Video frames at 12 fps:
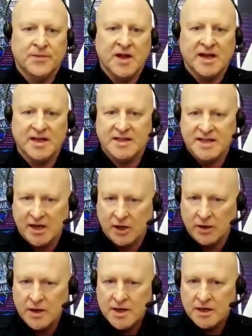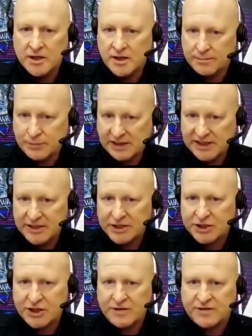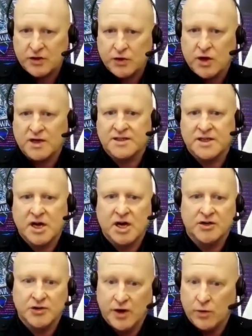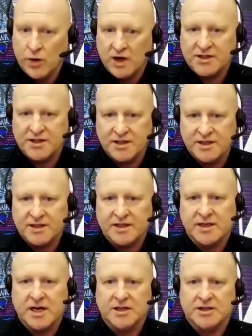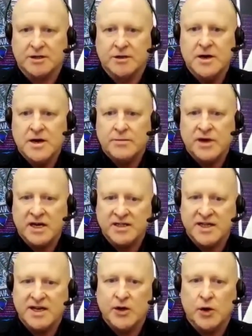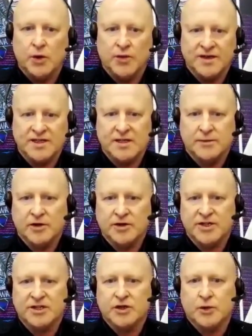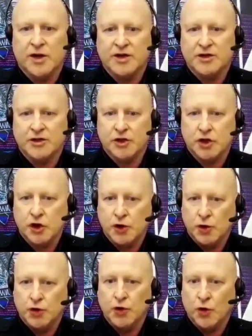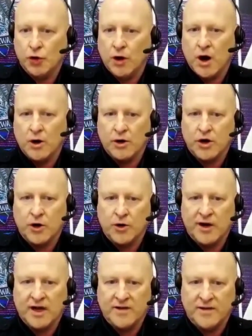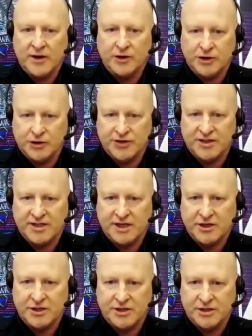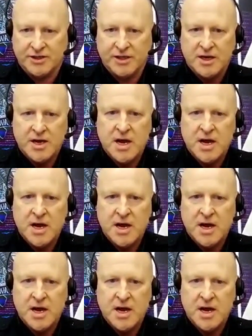I could tell you that police chiefs across the country are watching this discussion because they know that similar situations could or are occurring in their jurisdictions.